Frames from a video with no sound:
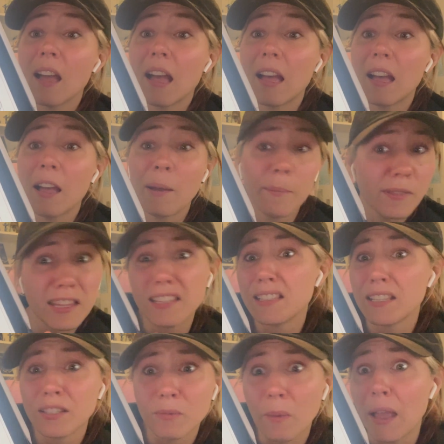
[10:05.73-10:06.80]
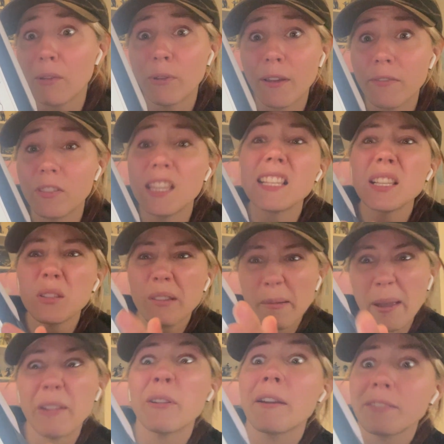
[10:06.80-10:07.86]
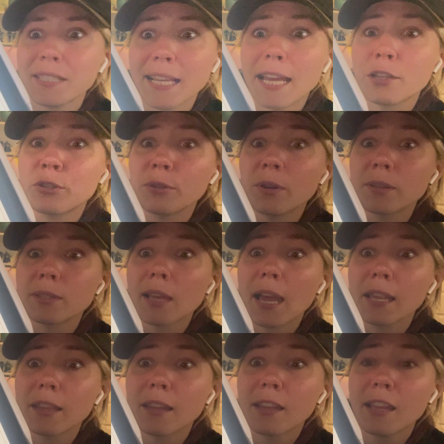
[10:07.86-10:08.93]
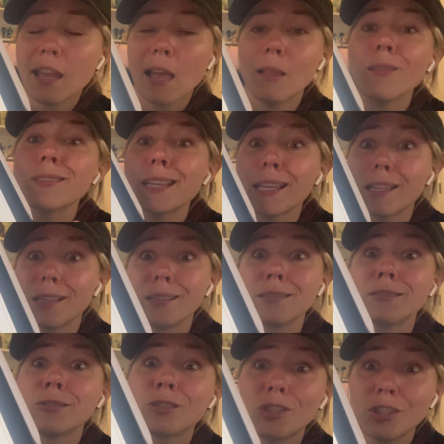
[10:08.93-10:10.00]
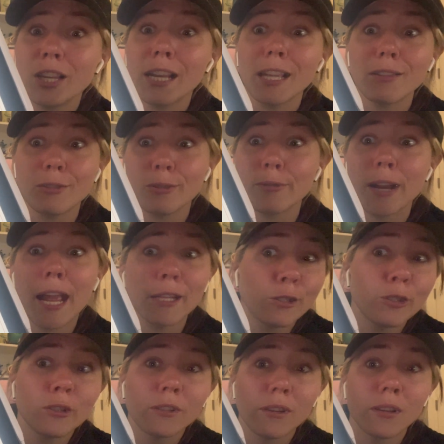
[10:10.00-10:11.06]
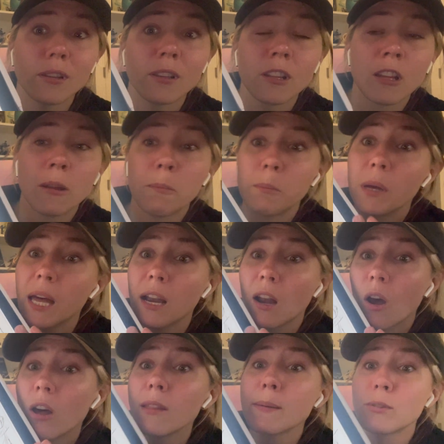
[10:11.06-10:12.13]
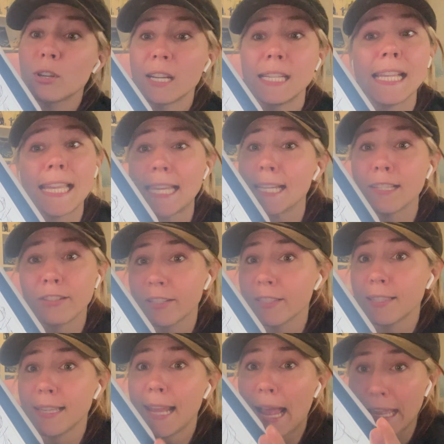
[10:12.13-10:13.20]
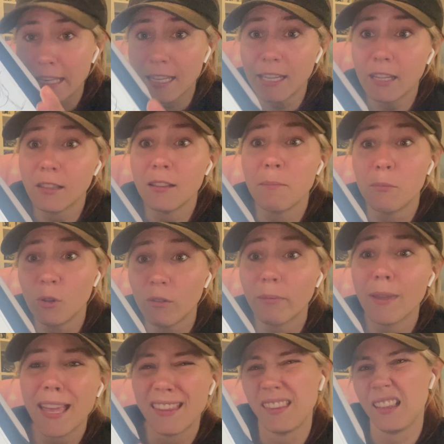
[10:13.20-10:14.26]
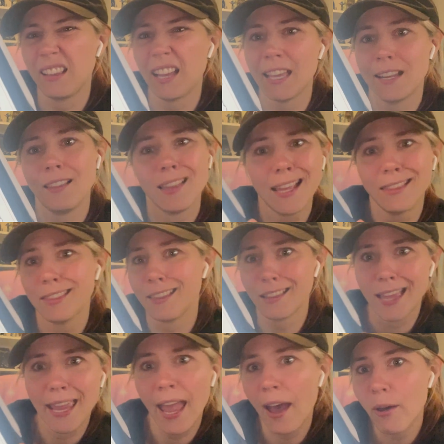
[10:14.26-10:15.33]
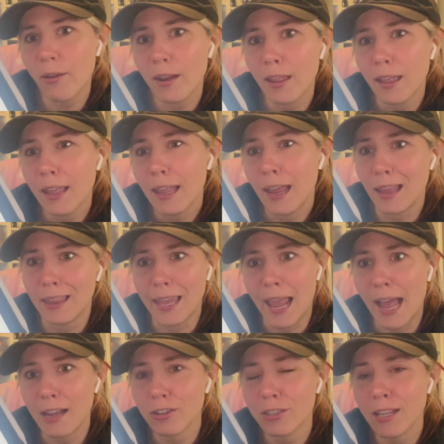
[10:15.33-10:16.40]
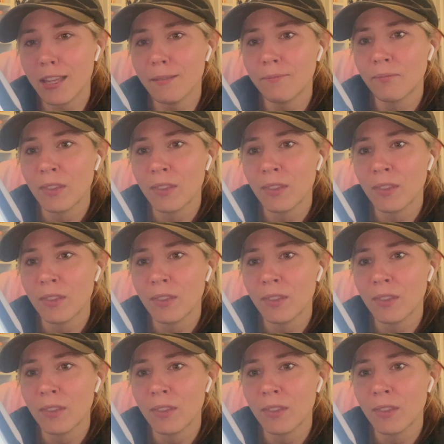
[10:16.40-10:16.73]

This is what my rough sketch looks like. It looks like chicken scratch. But all I'm trying to get is just the idea on the movement and like kind of like the layout and the action.